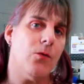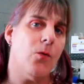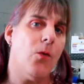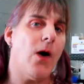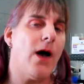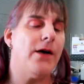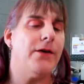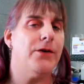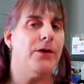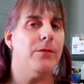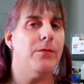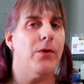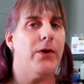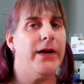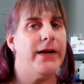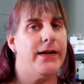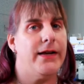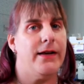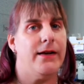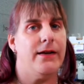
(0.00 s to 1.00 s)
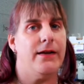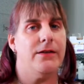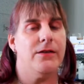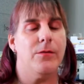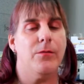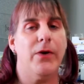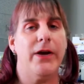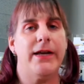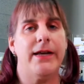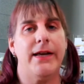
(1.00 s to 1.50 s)
while you're braking in
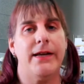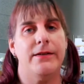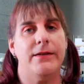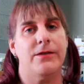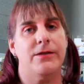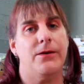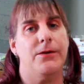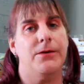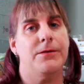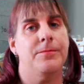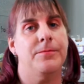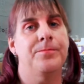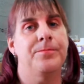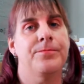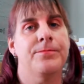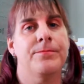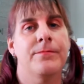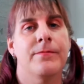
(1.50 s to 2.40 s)
the braking zone.